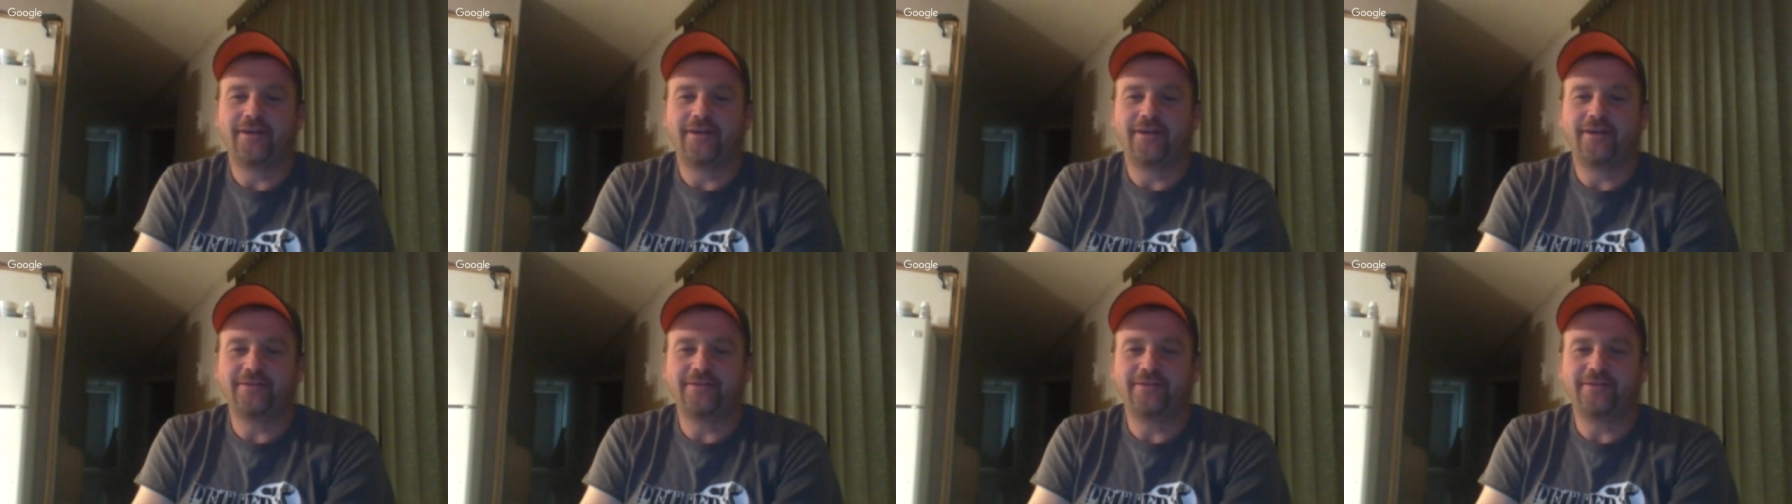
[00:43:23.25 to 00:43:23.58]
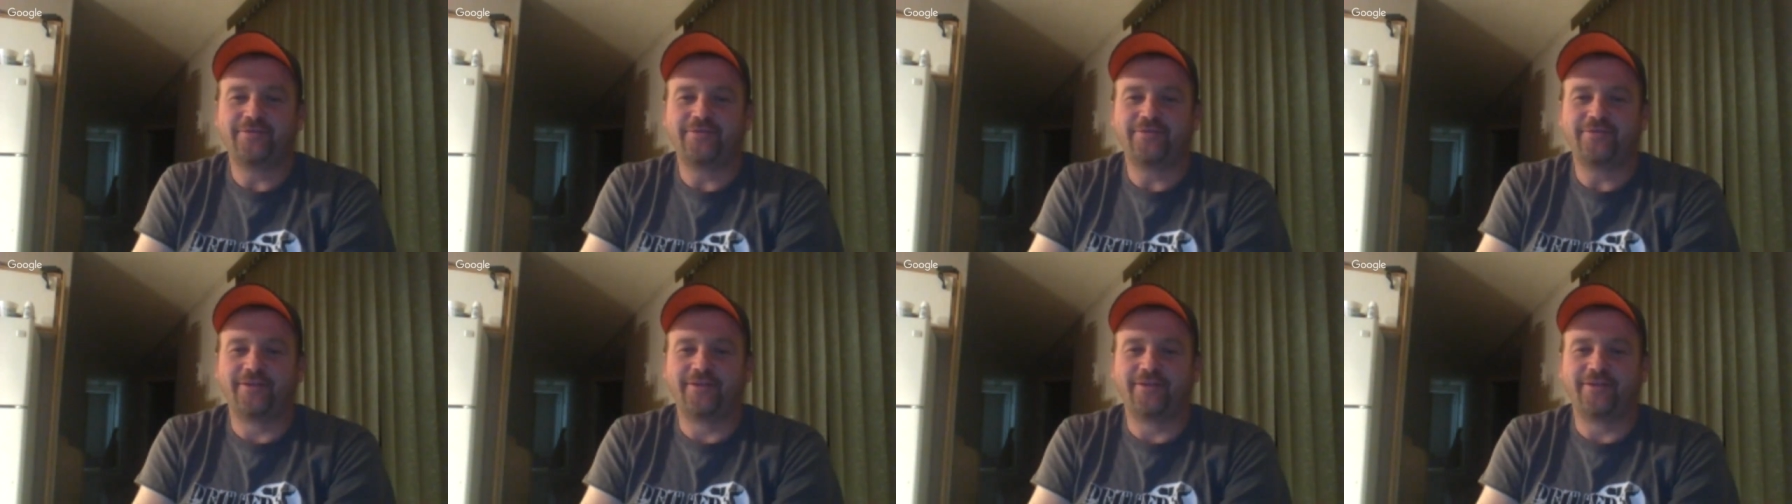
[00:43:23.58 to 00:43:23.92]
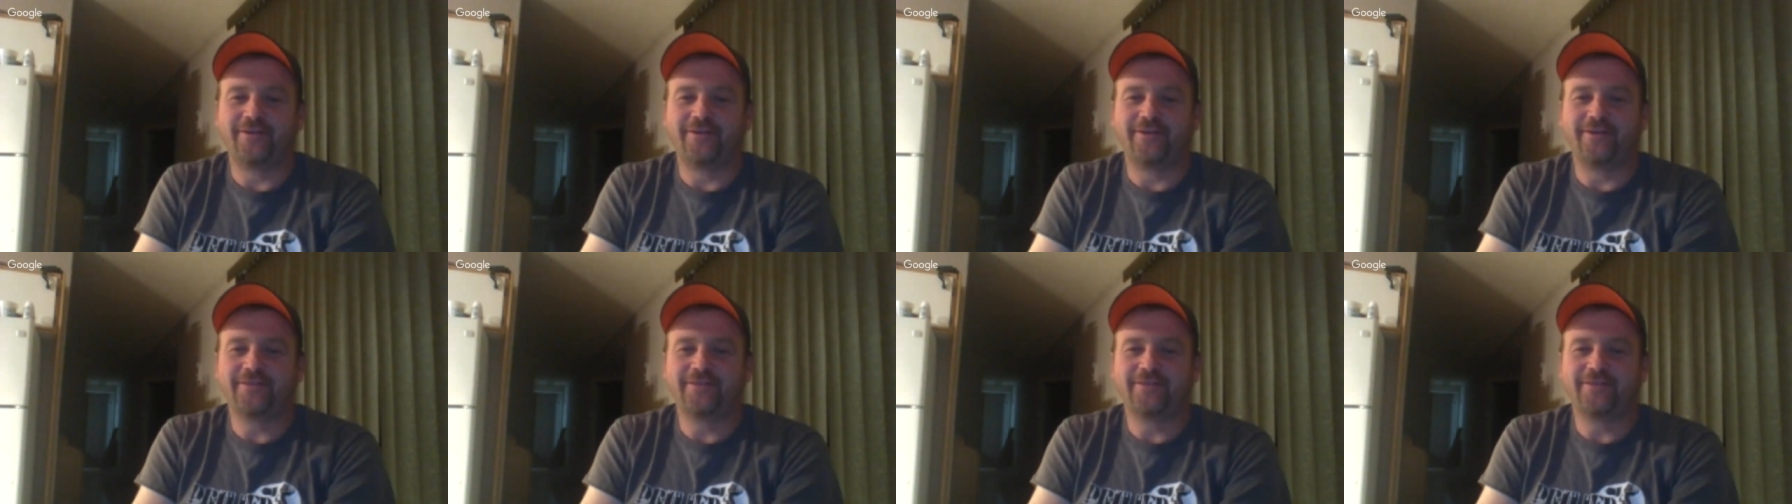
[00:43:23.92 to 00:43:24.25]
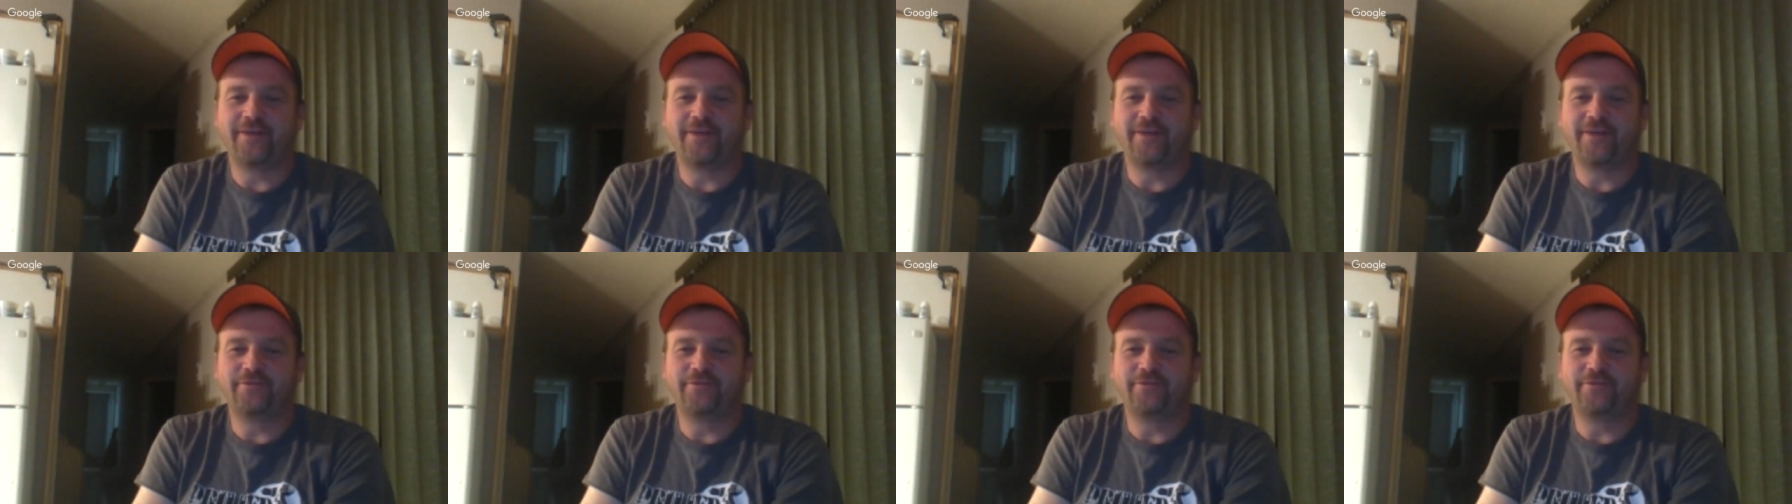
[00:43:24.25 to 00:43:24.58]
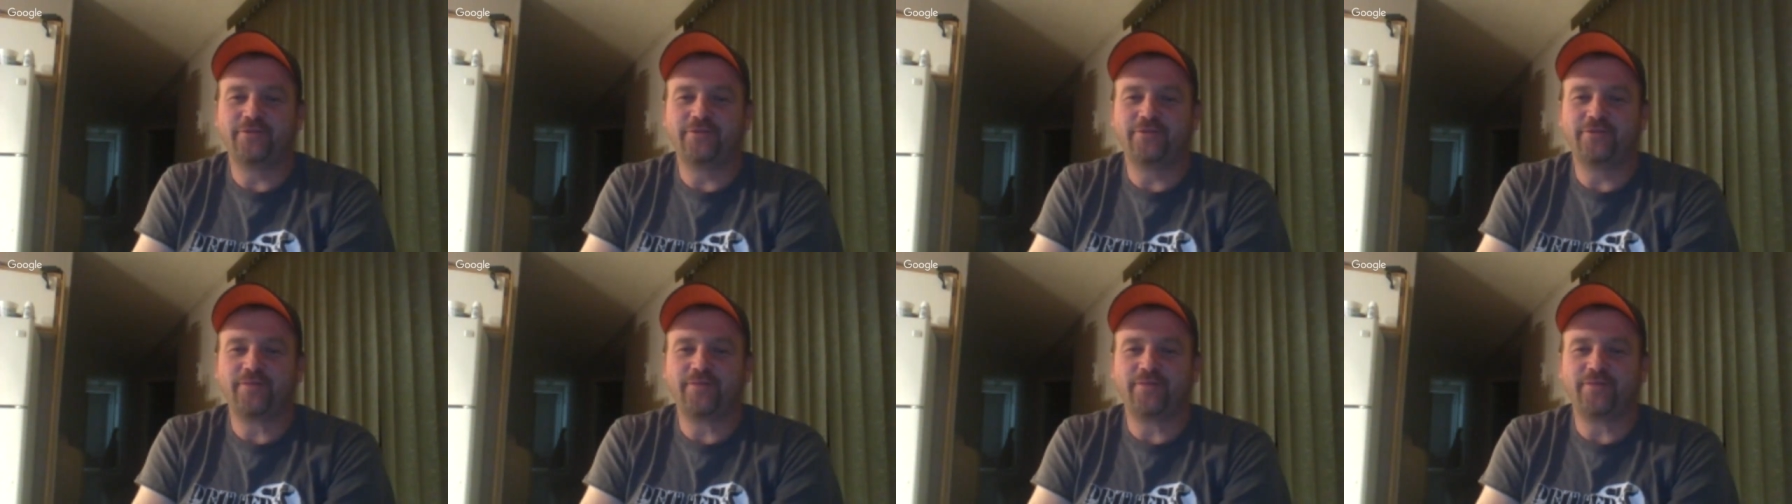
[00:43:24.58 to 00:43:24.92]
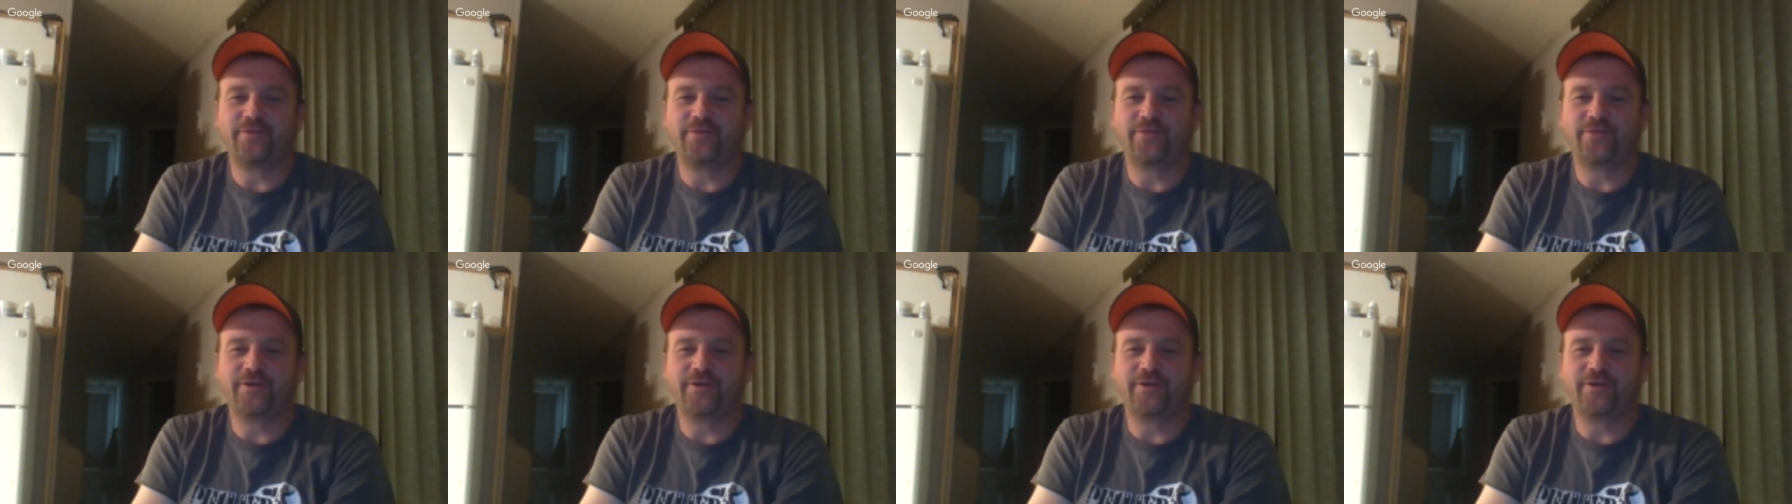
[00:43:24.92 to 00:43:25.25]
That lasted for a long time. It was
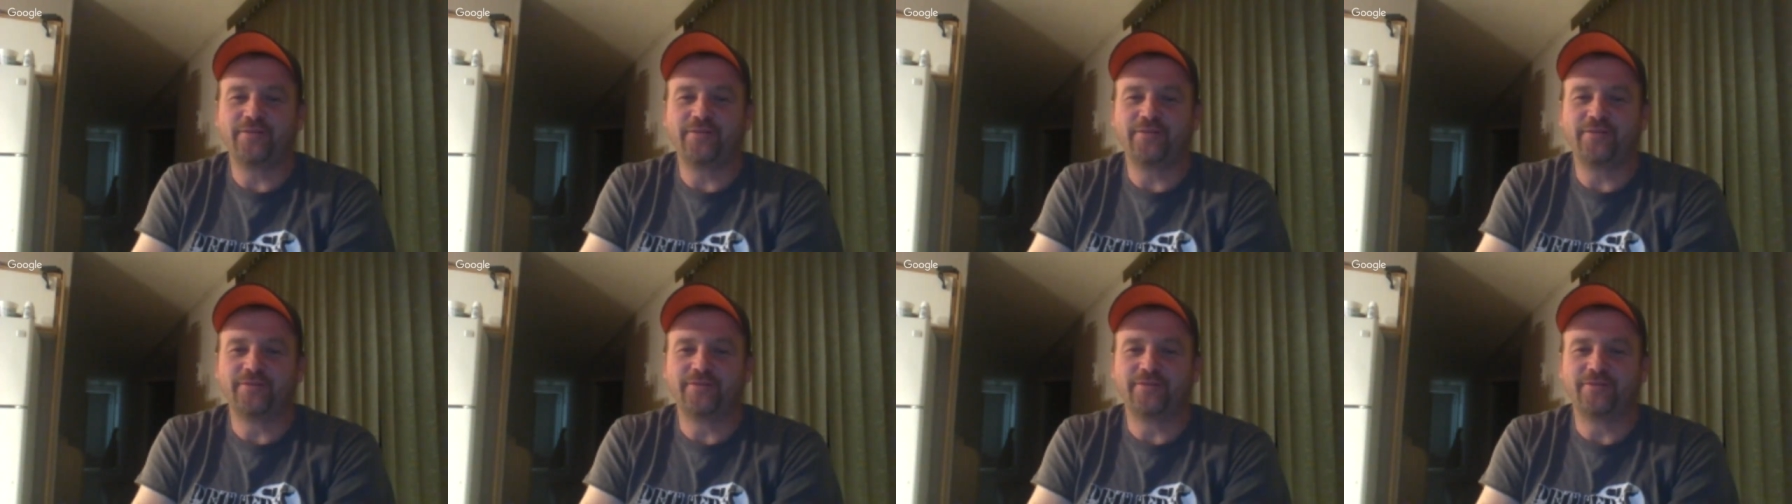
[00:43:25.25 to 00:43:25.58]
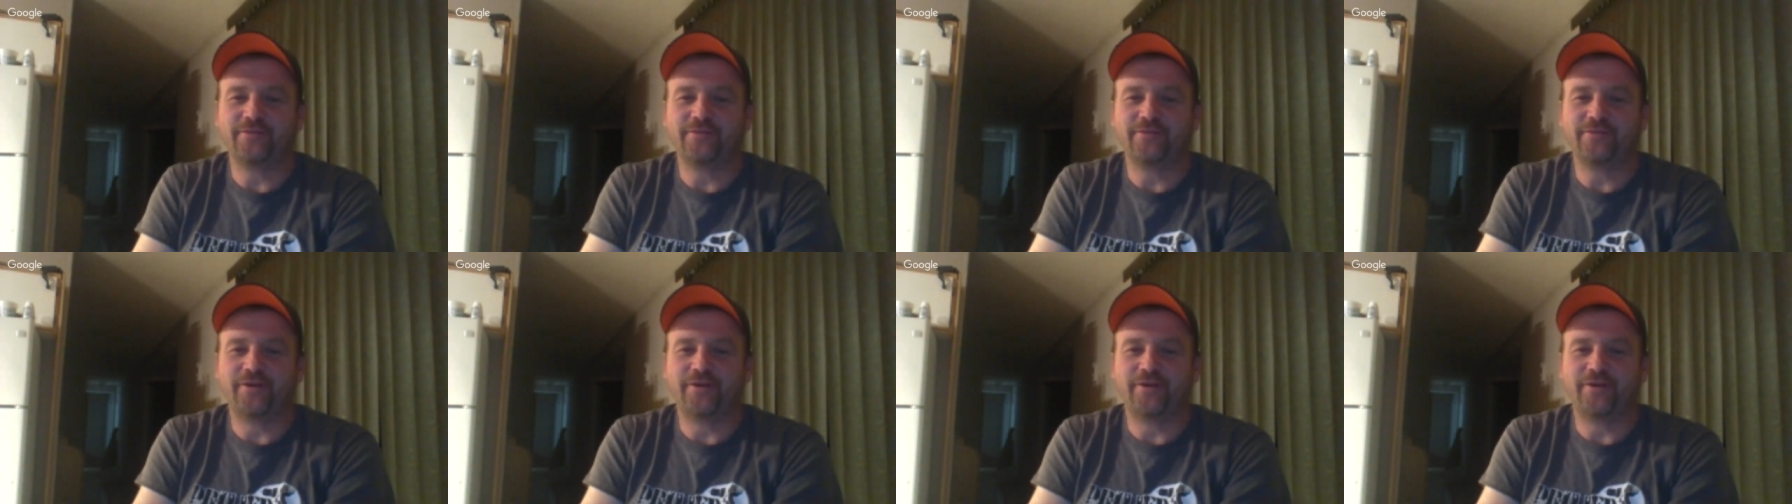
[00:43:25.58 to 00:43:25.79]
way before Christmas.